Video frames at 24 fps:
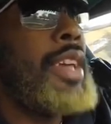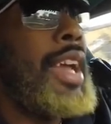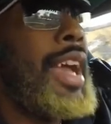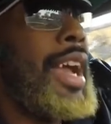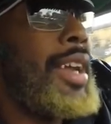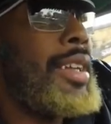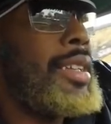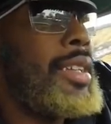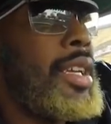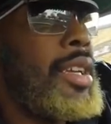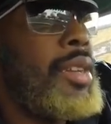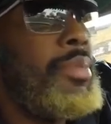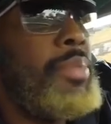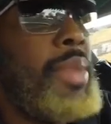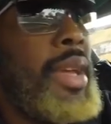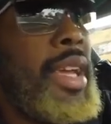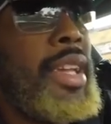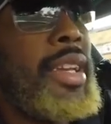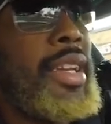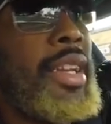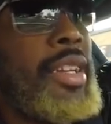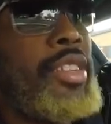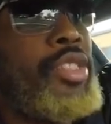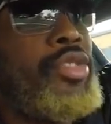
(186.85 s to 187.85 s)
Out there
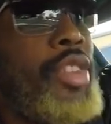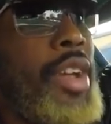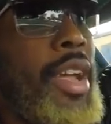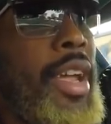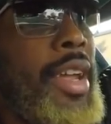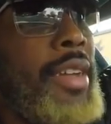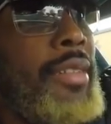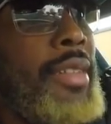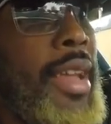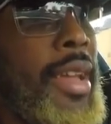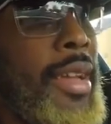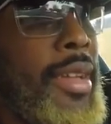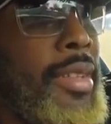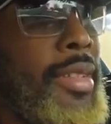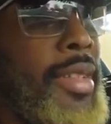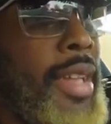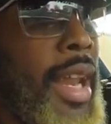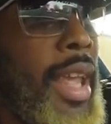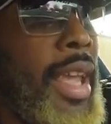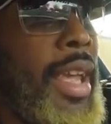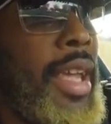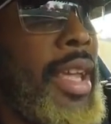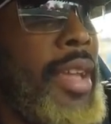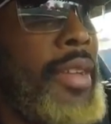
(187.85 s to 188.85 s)
being the trained nigga
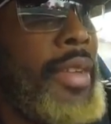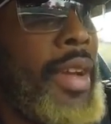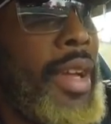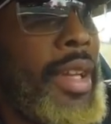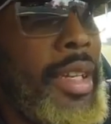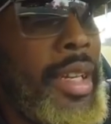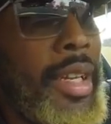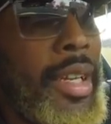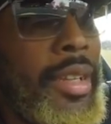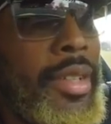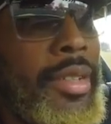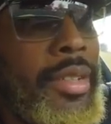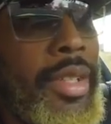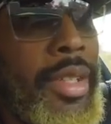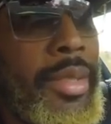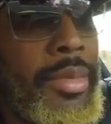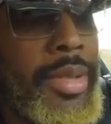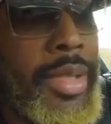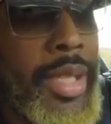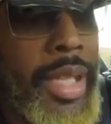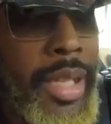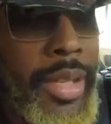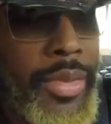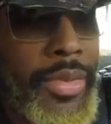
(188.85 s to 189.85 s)
slave out there, you know what I'm
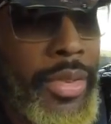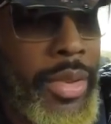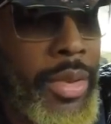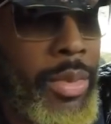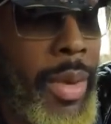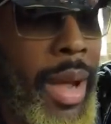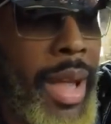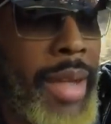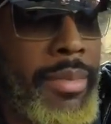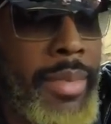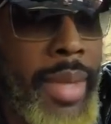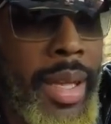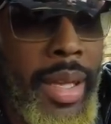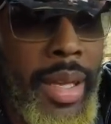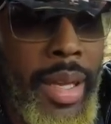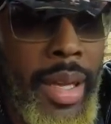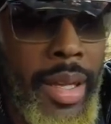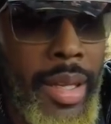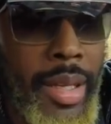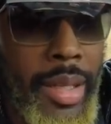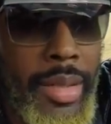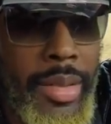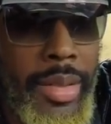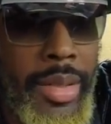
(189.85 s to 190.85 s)
saying, for the white man.
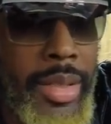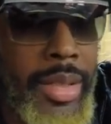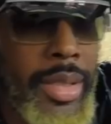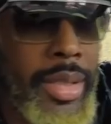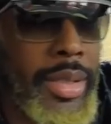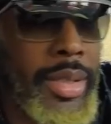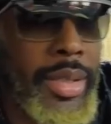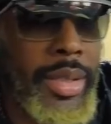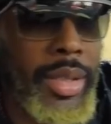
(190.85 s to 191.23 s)
Uh,